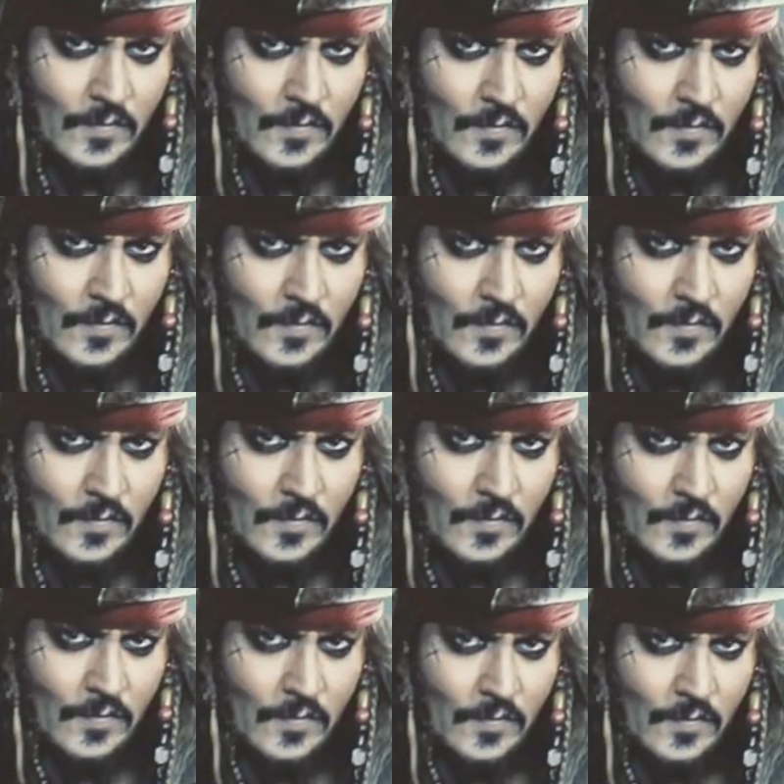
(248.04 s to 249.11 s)

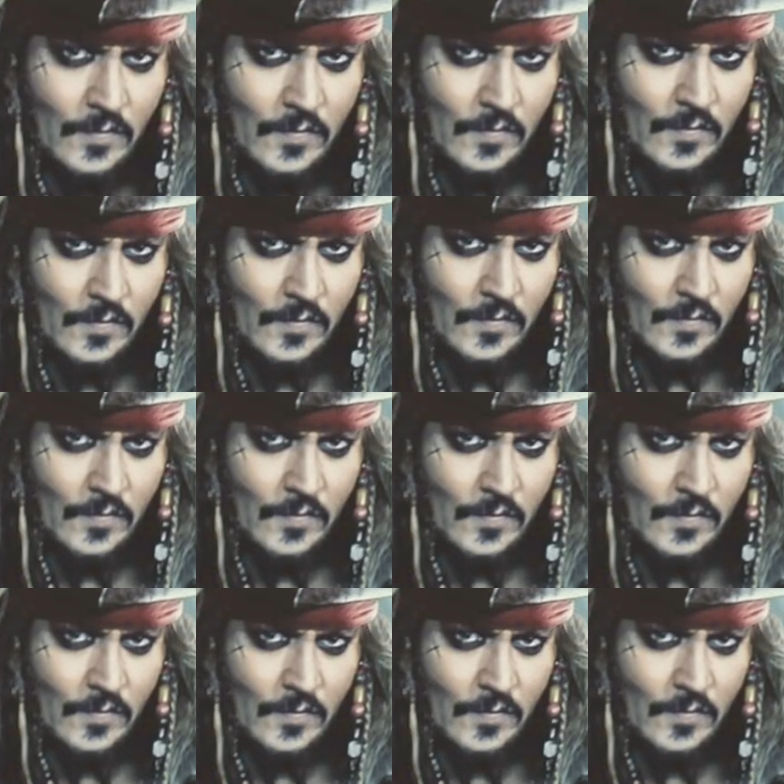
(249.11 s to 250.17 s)

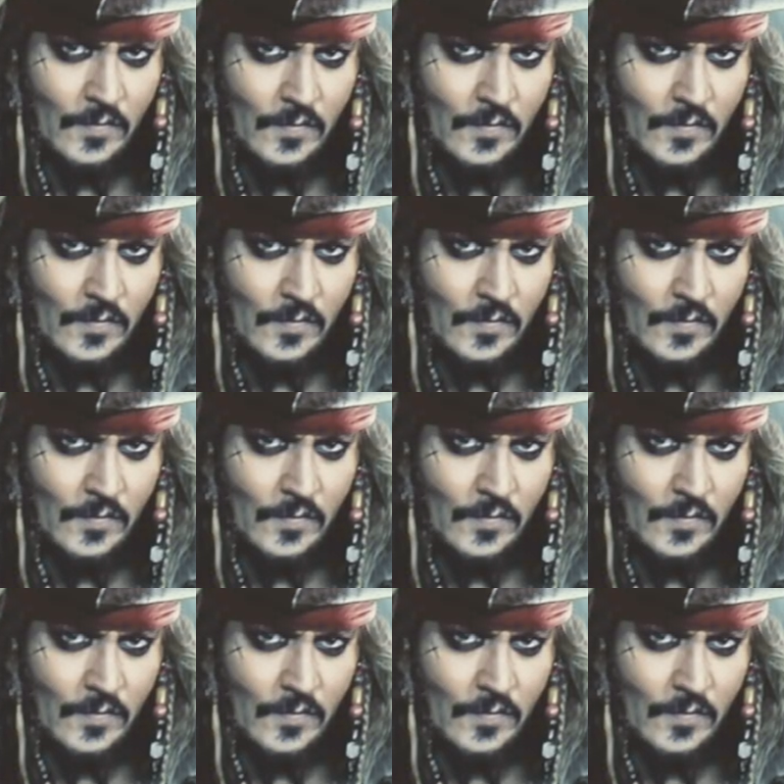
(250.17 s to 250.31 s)
(silent)